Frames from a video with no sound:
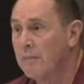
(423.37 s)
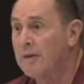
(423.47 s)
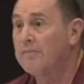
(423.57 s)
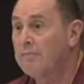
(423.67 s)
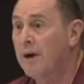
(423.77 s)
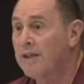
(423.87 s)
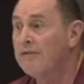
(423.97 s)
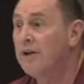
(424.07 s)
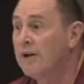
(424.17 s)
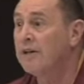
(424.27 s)
By
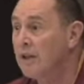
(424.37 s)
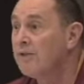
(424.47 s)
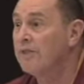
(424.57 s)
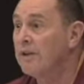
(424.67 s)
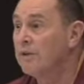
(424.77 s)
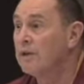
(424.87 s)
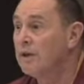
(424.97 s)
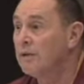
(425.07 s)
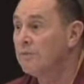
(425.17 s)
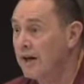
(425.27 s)
the very love that you're
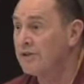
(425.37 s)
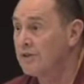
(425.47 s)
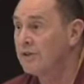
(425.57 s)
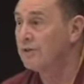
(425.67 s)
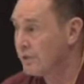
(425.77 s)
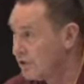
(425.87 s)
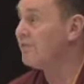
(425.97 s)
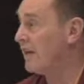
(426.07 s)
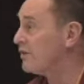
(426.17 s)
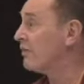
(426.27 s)
practicing to
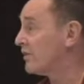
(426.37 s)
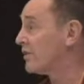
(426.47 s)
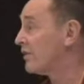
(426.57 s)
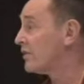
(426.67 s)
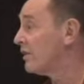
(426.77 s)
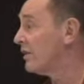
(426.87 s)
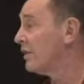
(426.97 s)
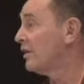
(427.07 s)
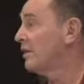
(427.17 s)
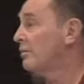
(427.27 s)
achieve that selflessness.
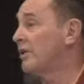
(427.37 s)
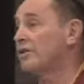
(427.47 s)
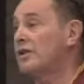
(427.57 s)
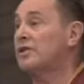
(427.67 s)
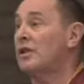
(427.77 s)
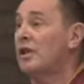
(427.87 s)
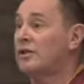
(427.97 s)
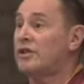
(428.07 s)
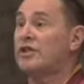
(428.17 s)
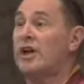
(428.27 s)
Because this
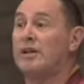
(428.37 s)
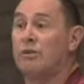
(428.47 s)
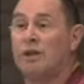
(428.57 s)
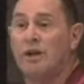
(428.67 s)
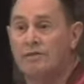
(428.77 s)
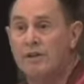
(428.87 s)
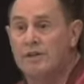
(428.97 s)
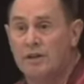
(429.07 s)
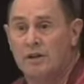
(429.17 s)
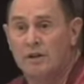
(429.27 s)
is kind of what love
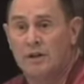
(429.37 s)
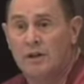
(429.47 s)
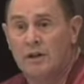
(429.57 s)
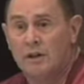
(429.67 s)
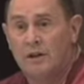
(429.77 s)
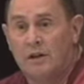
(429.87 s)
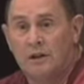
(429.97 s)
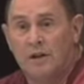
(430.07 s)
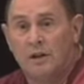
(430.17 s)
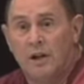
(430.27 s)
is.
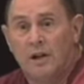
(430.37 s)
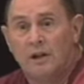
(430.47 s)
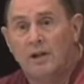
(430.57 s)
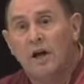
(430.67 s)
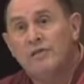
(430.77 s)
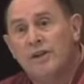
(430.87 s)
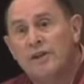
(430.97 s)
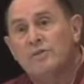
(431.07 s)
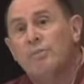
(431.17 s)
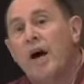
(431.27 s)
Love
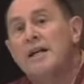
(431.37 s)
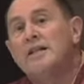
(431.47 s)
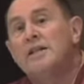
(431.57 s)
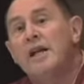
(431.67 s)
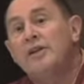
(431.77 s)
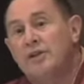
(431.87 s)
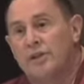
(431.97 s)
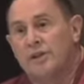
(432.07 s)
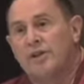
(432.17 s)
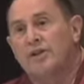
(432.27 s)
is by
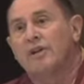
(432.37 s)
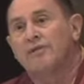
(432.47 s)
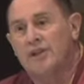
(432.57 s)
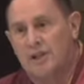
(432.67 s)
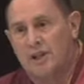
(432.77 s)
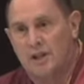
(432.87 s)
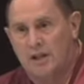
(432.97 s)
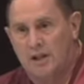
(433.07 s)
nature selfless.